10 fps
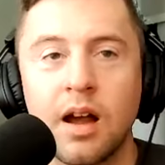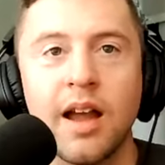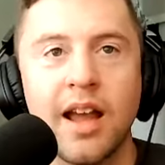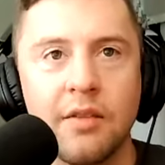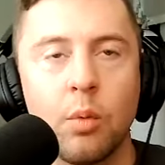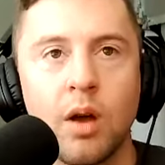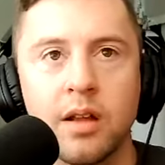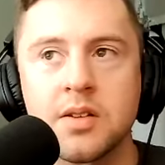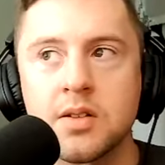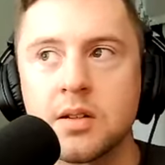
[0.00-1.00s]
I have
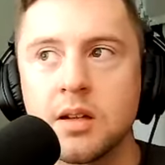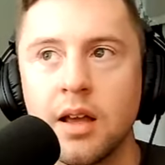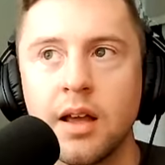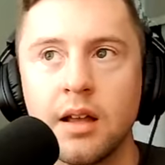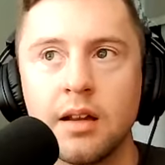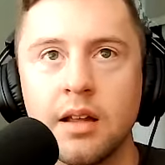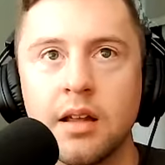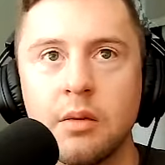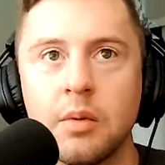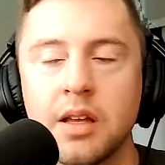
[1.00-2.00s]
once, and
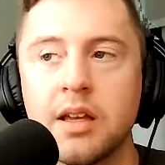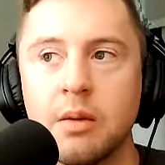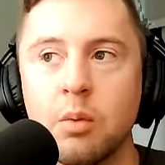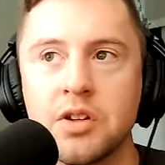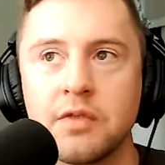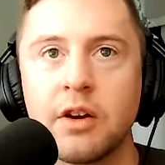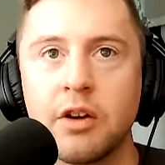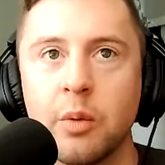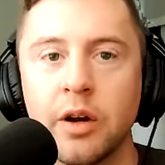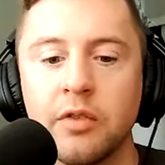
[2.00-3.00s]
it was a
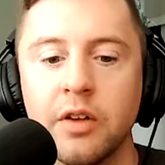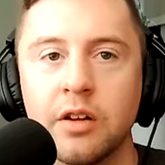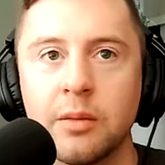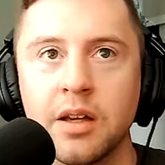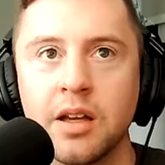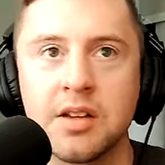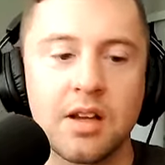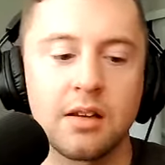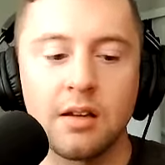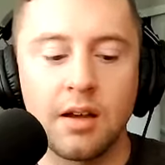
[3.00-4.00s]
very weird feeling because
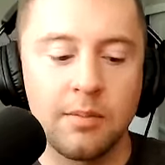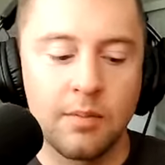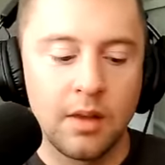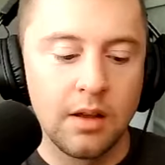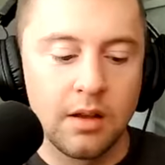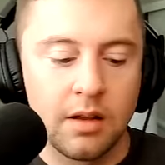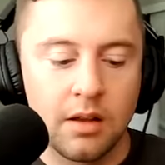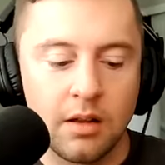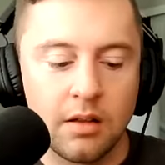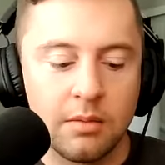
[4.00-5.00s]
I
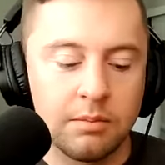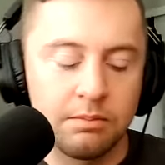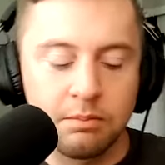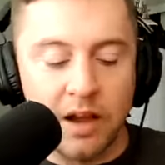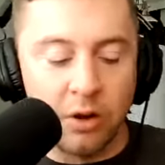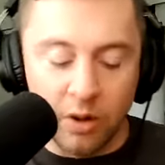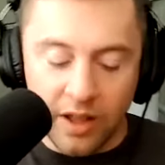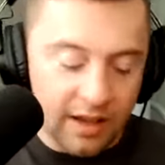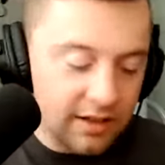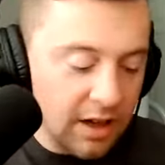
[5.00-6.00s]
my whole
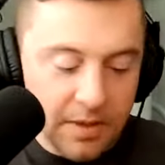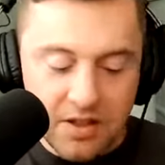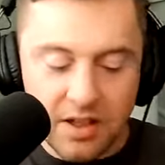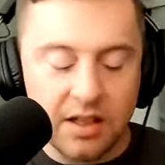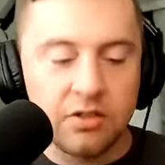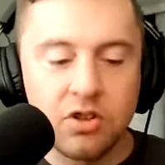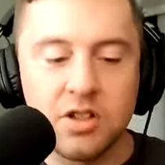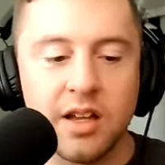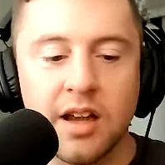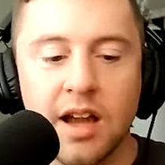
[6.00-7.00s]
head got busy. It
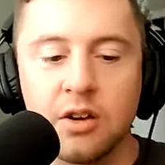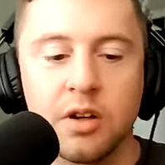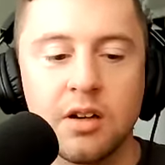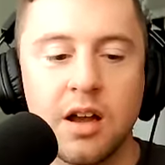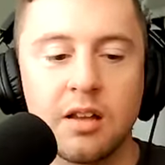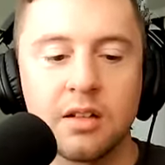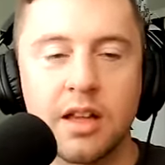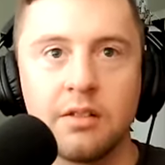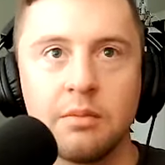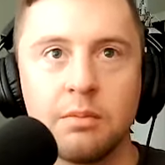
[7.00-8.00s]
just like I could not
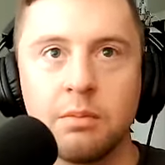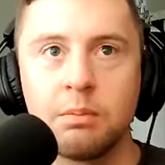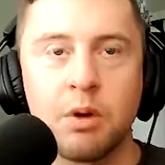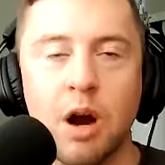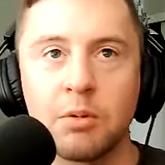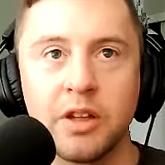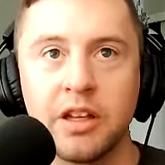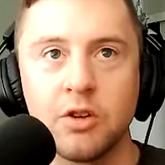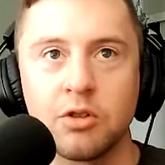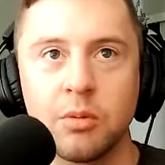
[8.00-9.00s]
like properly
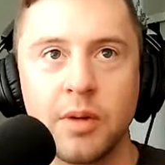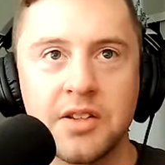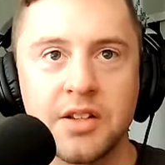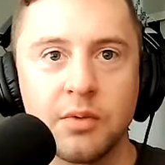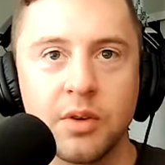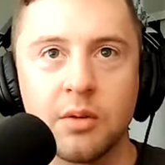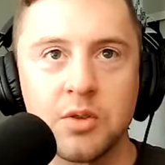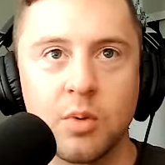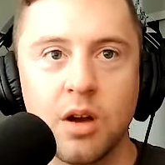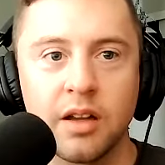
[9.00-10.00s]
control myself when I
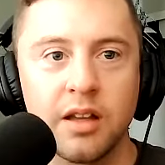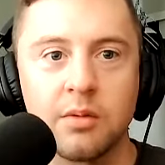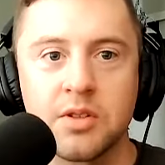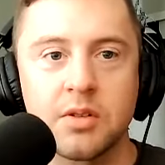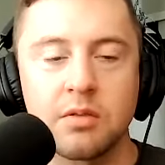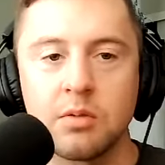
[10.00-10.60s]
was walking. It was the